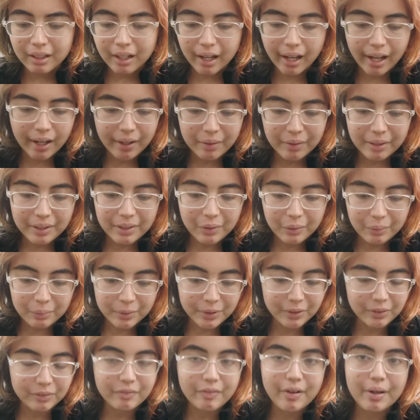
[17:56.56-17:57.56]
I really hope
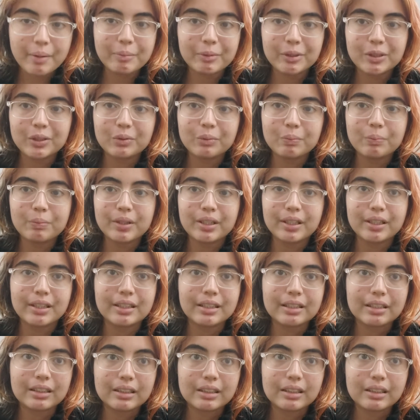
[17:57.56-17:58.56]
you don't find me stupid.
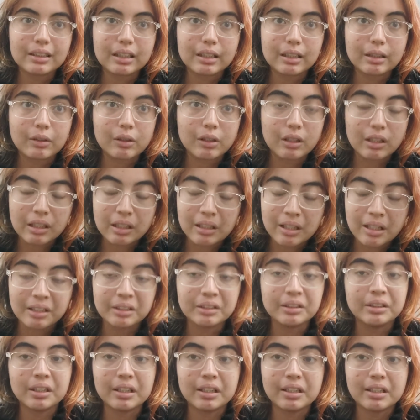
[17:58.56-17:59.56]
This is a
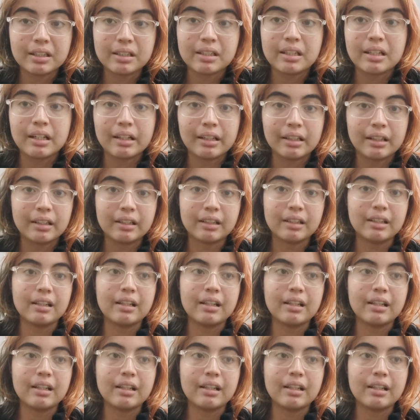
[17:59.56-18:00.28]
legit thing